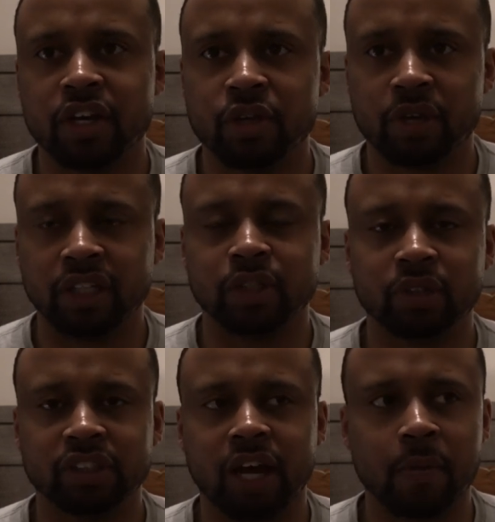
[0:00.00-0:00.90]
get into a
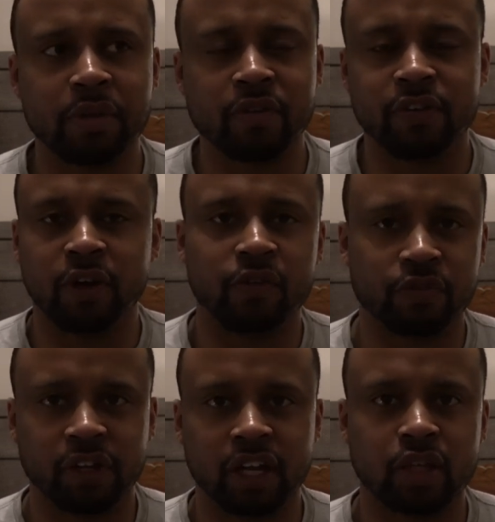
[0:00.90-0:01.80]
job and you don't
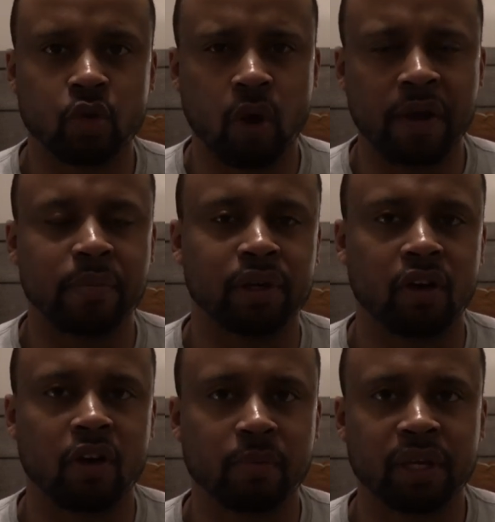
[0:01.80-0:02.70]
feel like you quite
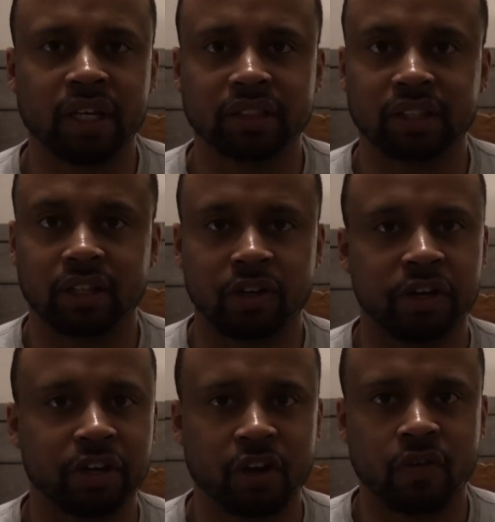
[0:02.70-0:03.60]
belong because the
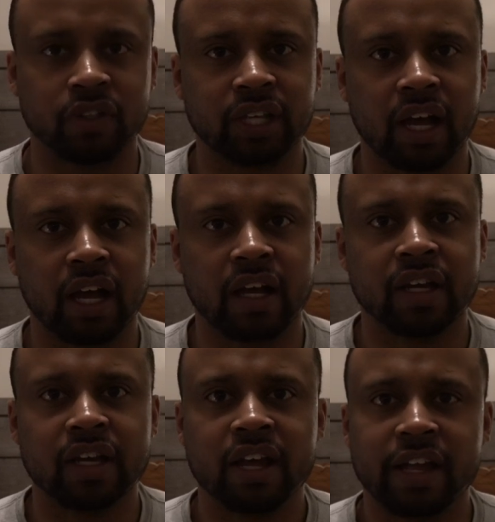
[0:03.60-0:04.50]
learning curve is high
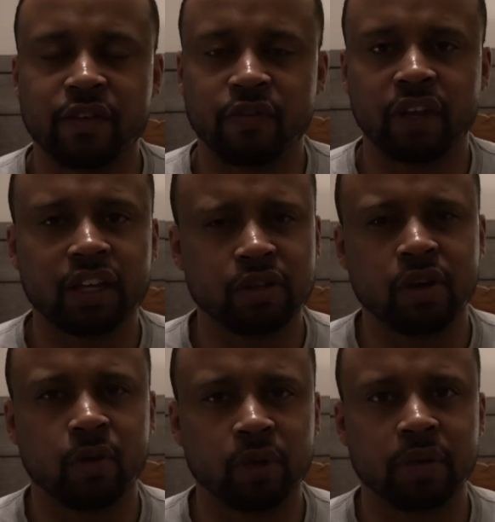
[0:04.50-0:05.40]
and you feel like you
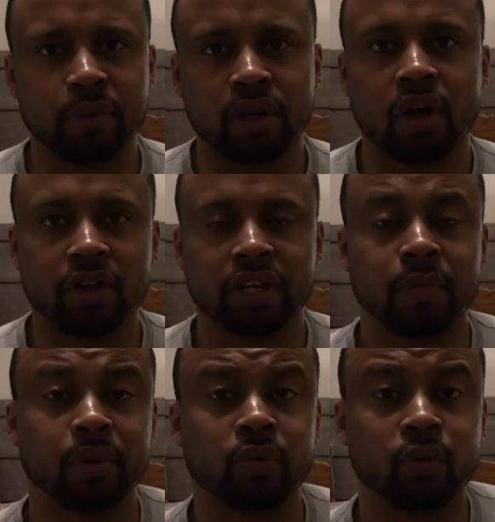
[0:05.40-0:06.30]
don't really belong there,
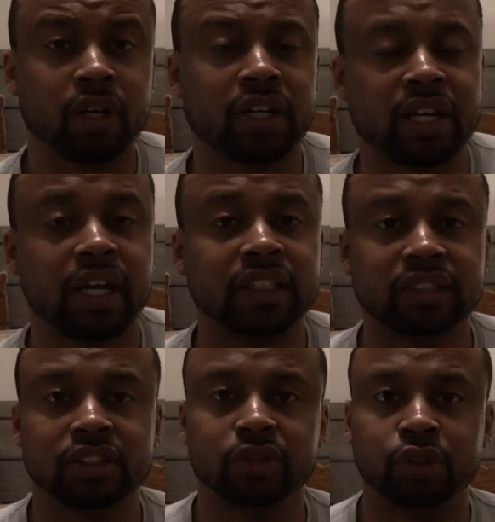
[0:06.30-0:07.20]
but really in
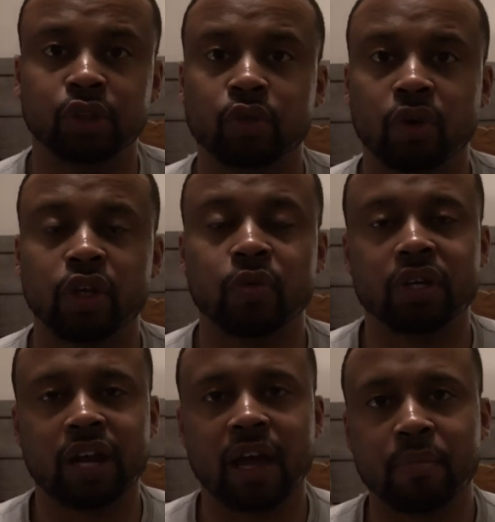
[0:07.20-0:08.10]
essence you do, or you would
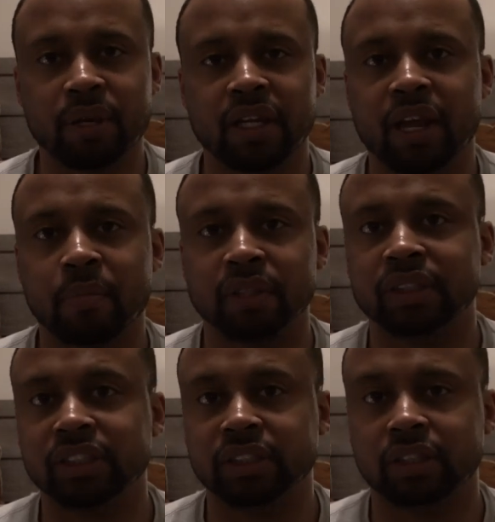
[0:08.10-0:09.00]
not be in that
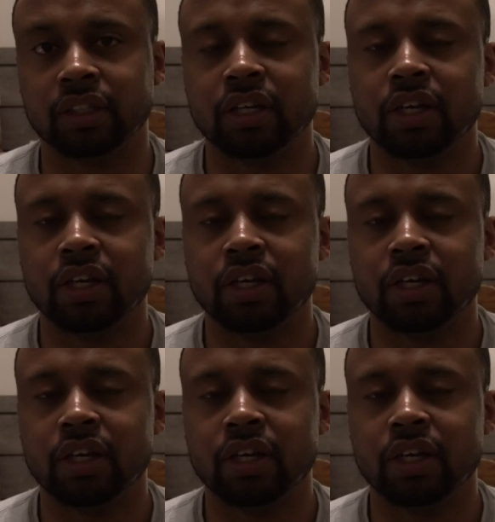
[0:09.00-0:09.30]
position.